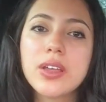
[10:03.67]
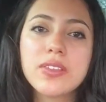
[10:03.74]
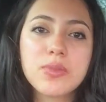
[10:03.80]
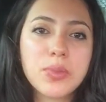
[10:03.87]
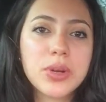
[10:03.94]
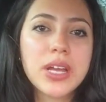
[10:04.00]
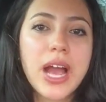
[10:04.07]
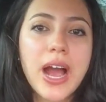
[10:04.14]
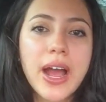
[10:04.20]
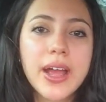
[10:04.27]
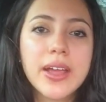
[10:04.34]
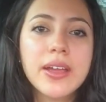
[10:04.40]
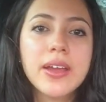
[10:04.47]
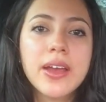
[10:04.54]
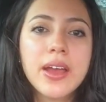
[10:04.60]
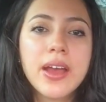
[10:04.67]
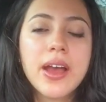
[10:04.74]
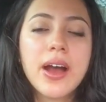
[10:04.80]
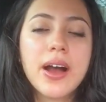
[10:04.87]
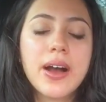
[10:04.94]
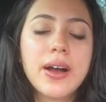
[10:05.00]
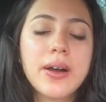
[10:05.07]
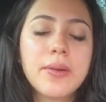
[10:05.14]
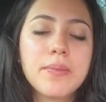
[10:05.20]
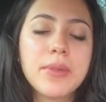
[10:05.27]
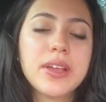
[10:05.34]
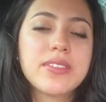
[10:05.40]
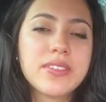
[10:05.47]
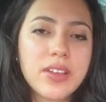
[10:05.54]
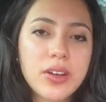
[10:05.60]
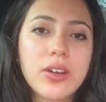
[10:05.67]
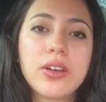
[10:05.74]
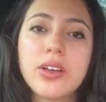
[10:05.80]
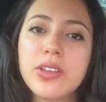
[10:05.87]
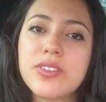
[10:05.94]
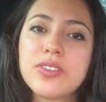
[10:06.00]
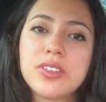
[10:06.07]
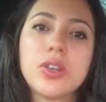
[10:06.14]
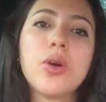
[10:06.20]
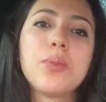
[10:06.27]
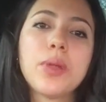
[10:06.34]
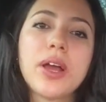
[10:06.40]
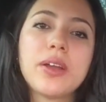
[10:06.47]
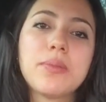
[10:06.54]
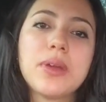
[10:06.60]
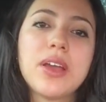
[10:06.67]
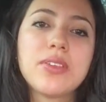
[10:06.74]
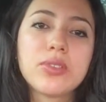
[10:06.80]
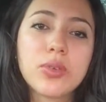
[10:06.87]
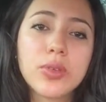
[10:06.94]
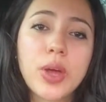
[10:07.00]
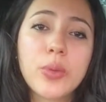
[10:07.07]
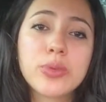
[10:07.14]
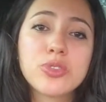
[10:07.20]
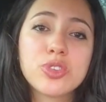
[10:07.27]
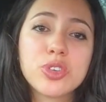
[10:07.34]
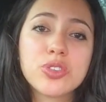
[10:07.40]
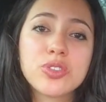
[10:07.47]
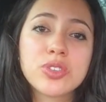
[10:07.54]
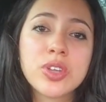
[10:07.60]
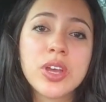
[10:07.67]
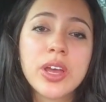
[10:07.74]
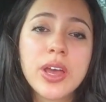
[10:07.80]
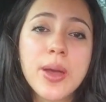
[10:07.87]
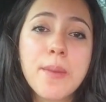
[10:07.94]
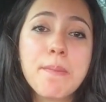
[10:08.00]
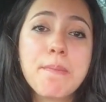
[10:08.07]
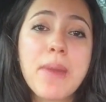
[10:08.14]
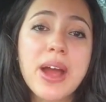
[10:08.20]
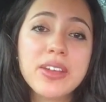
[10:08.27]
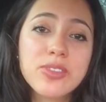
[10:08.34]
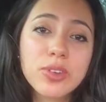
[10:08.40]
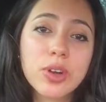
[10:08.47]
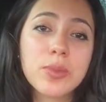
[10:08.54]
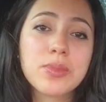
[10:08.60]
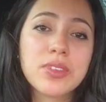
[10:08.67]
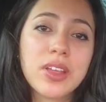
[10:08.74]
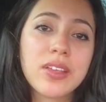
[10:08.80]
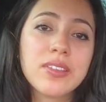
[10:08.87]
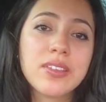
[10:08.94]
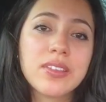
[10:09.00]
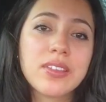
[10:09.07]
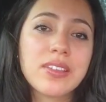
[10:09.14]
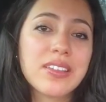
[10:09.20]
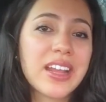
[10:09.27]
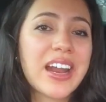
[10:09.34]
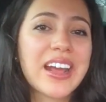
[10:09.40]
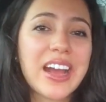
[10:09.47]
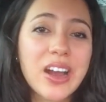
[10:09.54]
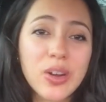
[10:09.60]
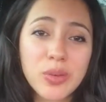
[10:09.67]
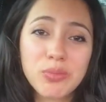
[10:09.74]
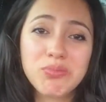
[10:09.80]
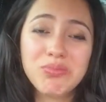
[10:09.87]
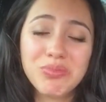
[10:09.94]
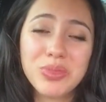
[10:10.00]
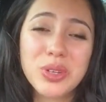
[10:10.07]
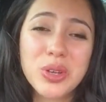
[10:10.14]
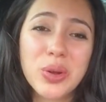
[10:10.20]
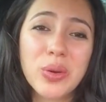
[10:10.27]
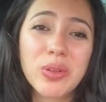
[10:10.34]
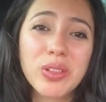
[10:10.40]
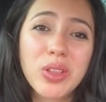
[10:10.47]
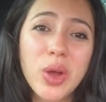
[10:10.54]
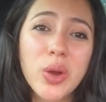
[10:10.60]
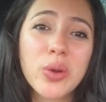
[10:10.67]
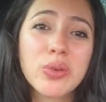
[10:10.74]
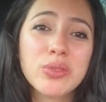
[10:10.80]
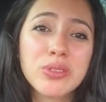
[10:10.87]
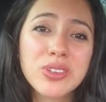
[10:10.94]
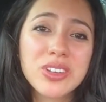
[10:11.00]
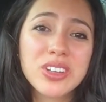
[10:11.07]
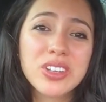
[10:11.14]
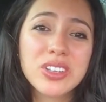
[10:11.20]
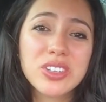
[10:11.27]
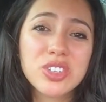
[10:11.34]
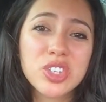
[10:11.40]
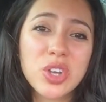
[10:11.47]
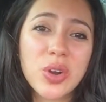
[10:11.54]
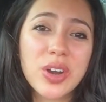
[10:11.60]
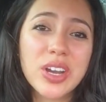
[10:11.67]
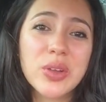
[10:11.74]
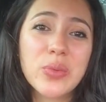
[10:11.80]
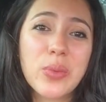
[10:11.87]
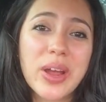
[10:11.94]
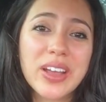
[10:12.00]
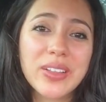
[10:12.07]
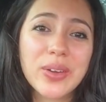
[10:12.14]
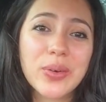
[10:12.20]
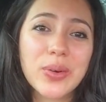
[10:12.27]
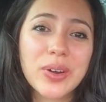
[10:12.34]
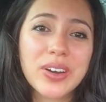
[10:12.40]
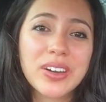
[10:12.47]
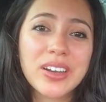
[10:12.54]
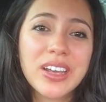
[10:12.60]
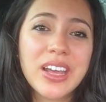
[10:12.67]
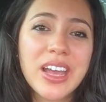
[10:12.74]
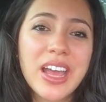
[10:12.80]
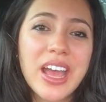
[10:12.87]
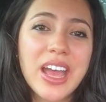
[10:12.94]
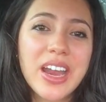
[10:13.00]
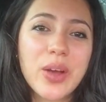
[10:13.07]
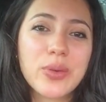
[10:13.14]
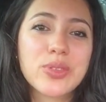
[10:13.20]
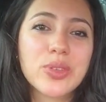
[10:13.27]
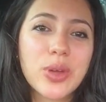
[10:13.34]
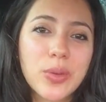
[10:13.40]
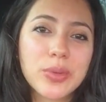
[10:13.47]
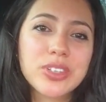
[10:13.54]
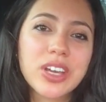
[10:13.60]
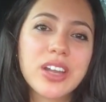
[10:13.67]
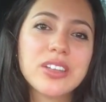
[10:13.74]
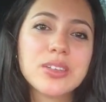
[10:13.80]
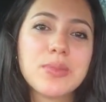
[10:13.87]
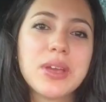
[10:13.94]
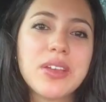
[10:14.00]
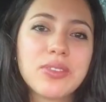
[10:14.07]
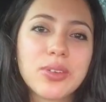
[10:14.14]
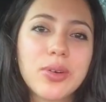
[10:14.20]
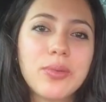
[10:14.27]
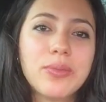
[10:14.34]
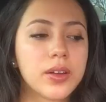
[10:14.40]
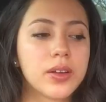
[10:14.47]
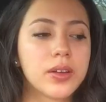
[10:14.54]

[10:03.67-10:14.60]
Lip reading: is pretty high, etc., still apply to PA school. That was just my circumstances, is that I got a low GRE, way lower, and I was still able to get into PA school.